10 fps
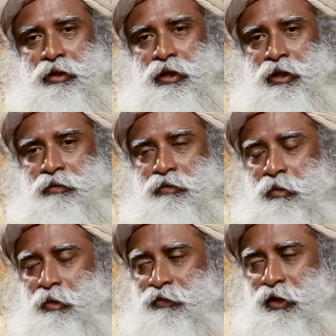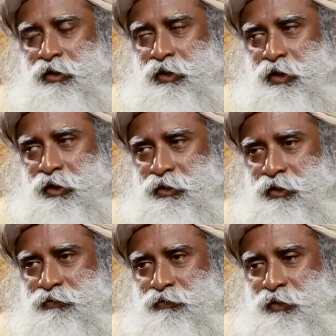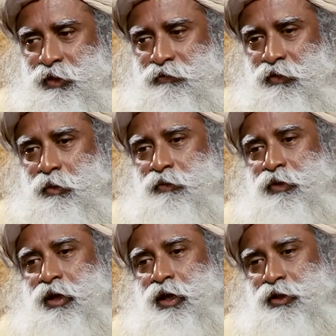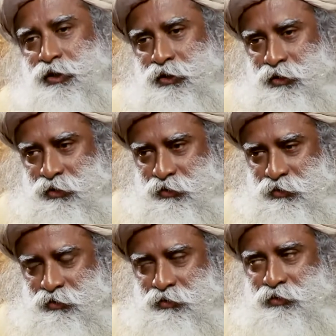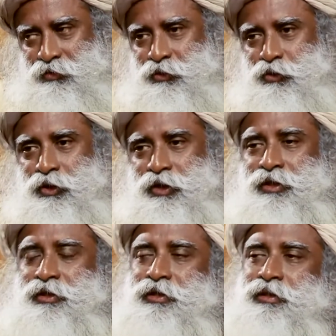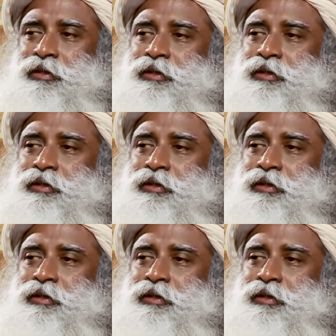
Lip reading: in the form of yantras, in the form of larger goodies,